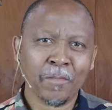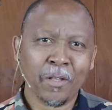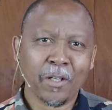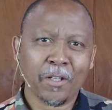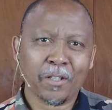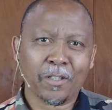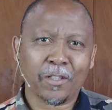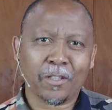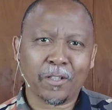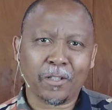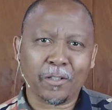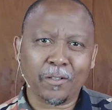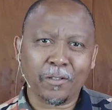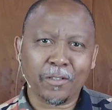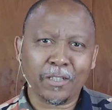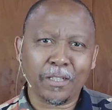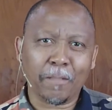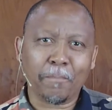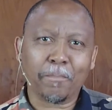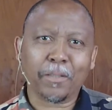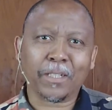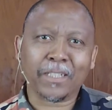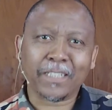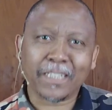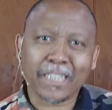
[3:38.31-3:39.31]
through the
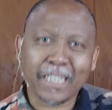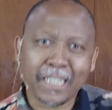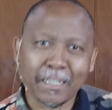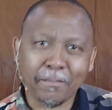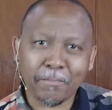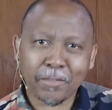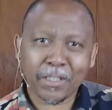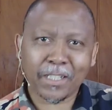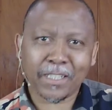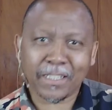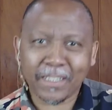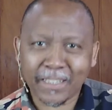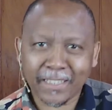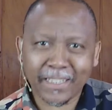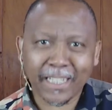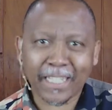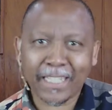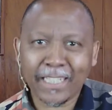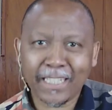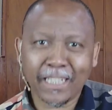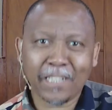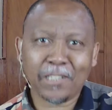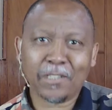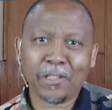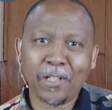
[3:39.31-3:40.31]
prescriptions that he has